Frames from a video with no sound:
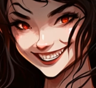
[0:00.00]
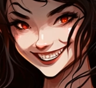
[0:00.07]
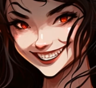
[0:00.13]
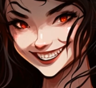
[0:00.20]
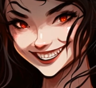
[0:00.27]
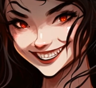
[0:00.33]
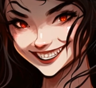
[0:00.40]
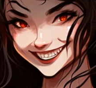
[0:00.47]

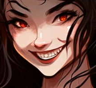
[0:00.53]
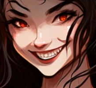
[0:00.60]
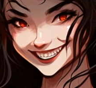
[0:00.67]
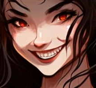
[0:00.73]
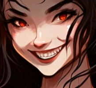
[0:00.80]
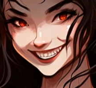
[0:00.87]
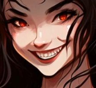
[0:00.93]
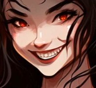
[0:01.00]

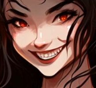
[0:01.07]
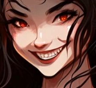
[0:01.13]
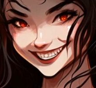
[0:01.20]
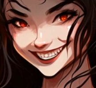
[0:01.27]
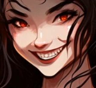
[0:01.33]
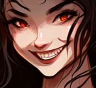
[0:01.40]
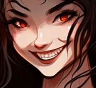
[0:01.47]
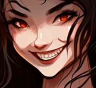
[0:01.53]

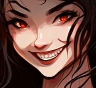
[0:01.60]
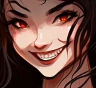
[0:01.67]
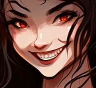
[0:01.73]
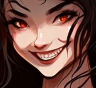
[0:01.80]
No one is speaking in this clip.